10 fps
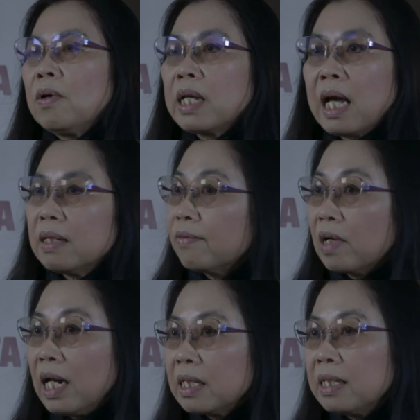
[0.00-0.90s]
all kind of
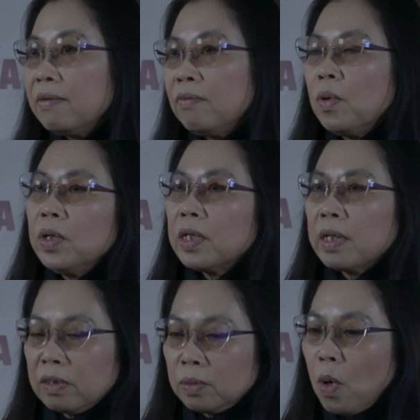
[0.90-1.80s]
collective work,
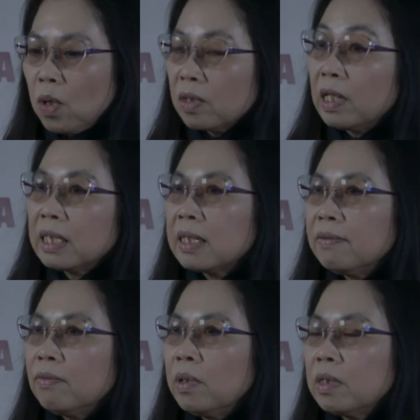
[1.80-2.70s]
small
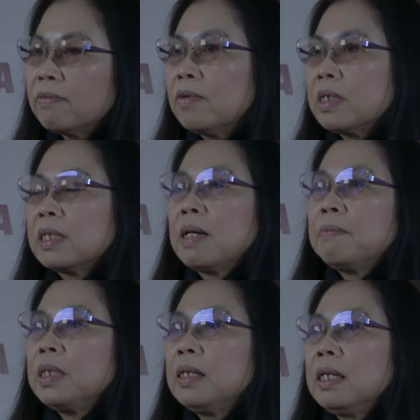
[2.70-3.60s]
collective work, for
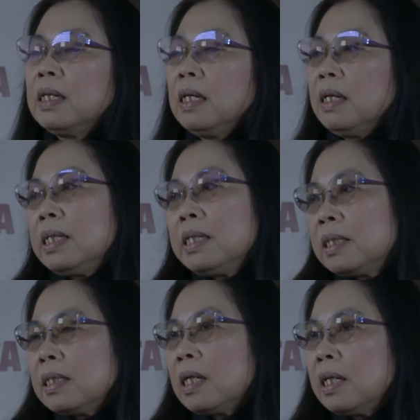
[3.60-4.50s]
example. These
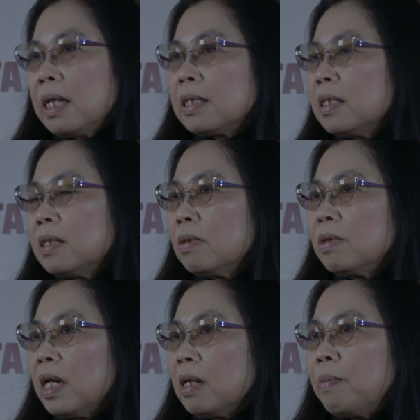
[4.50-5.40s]
still exist
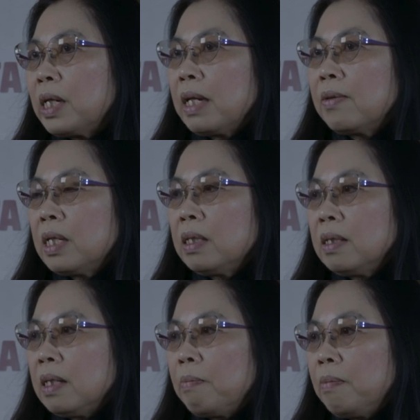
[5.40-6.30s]
today, but I think
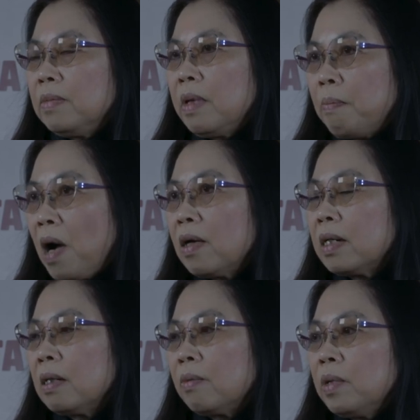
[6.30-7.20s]
the, the
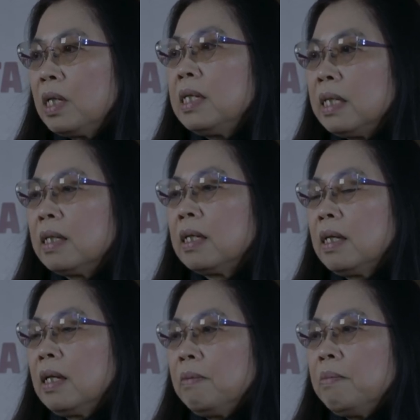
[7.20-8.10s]
part that really
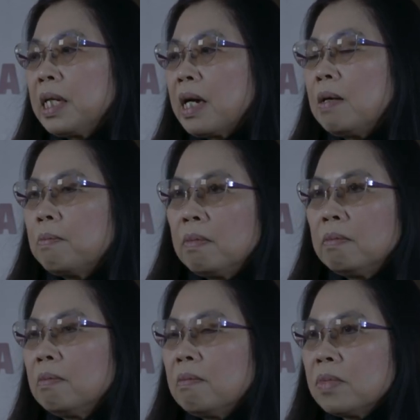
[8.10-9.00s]
become
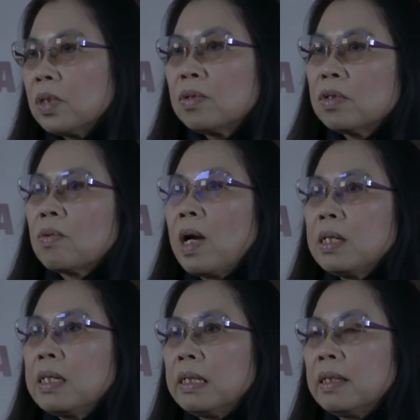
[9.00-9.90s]
so
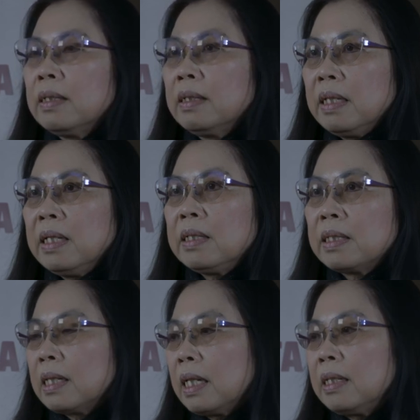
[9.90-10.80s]
striking is
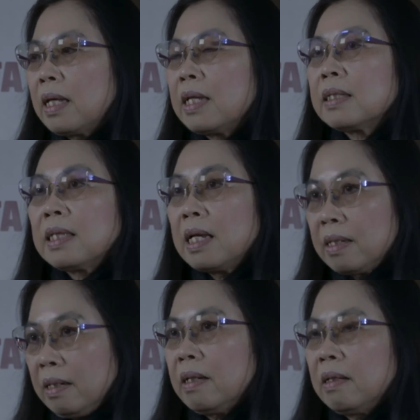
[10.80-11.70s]
that it has
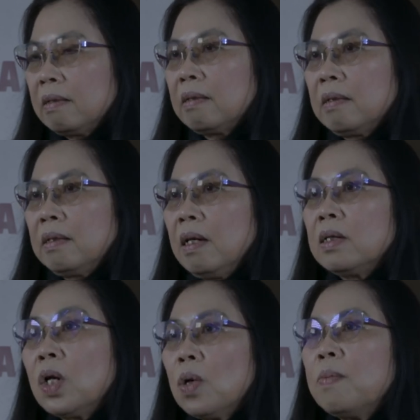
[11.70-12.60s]
taken a
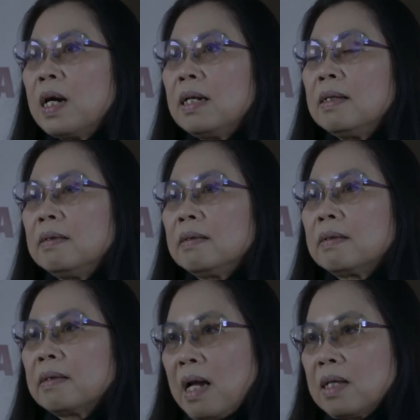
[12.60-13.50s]
global
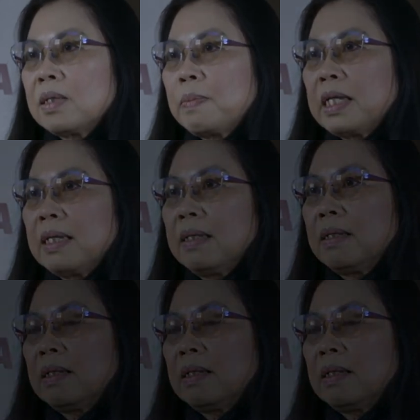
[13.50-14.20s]
aspect.